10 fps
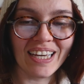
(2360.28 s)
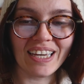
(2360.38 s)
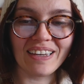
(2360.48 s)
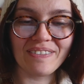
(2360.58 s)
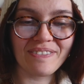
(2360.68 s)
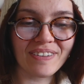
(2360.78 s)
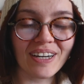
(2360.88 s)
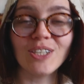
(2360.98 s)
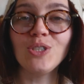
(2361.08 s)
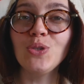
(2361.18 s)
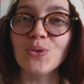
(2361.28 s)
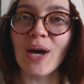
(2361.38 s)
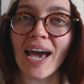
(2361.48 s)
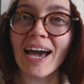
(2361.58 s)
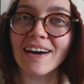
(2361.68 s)
If you
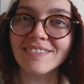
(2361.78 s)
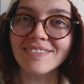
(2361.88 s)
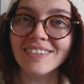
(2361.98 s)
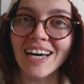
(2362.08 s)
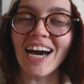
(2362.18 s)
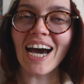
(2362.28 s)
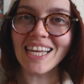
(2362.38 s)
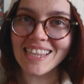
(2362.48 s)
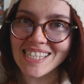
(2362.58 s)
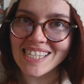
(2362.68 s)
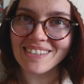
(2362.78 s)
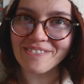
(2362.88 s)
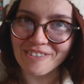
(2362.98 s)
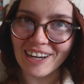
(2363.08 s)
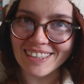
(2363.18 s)
have a knitting
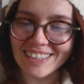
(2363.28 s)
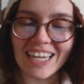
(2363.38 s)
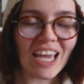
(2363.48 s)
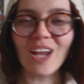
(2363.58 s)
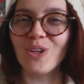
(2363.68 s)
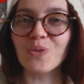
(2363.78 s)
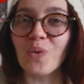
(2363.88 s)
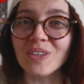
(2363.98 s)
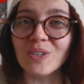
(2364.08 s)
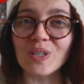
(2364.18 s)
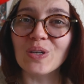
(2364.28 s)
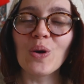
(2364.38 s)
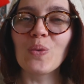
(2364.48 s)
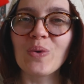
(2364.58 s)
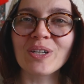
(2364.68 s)
friend and you're wondering,
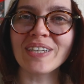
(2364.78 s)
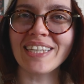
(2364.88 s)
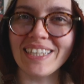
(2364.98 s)
what do I